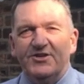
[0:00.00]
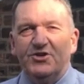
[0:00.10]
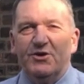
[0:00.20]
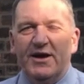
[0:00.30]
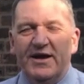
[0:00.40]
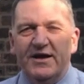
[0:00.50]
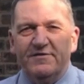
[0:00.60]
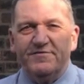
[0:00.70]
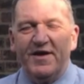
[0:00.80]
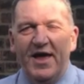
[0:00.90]
You
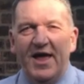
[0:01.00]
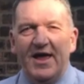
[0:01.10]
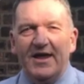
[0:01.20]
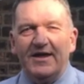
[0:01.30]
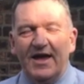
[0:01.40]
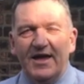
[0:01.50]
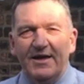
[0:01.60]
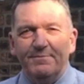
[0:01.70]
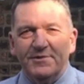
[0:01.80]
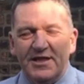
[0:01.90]
have a
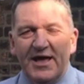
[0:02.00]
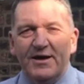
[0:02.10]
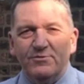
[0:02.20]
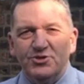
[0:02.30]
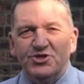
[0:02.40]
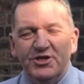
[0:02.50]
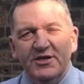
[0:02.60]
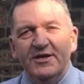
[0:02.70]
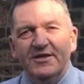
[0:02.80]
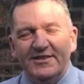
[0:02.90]
lounge,
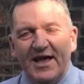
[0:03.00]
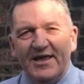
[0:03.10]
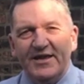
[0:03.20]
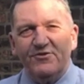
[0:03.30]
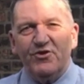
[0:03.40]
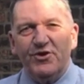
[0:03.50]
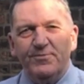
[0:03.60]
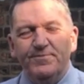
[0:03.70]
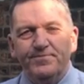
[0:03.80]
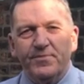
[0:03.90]
dining
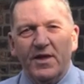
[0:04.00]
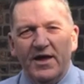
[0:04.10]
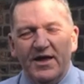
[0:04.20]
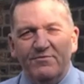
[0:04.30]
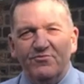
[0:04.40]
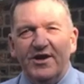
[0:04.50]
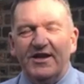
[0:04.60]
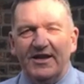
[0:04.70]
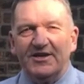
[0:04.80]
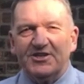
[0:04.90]
room,
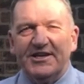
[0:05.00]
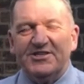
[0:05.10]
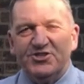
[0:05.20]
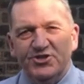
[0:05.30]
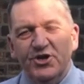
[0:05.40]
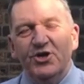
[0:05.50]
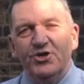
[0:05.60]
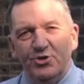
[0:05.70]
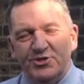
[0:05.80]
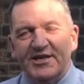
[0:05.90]
really nice kitchen,
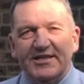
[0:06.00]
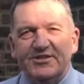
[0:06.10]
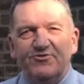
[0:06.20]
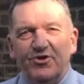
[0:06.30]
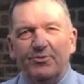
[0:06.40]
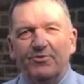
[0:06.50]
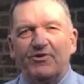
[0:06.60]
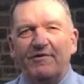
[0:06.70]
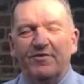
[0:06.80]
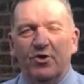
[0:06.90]
utility room,
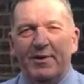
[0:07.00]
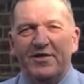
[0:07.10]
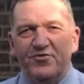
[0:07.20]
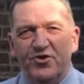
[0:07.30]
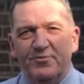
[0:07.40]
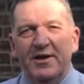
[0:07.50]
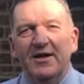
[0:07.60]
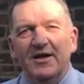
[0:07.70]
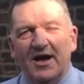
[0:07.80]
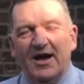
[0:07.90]
ground floor bathroom,
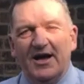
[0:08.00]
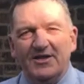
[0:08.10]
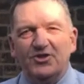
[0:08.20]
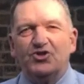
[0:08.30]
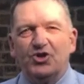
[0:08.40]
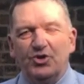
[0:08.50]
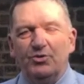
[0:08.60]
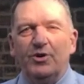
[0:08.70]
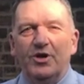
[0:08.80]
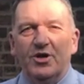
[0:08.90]
and
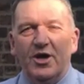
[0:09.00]
two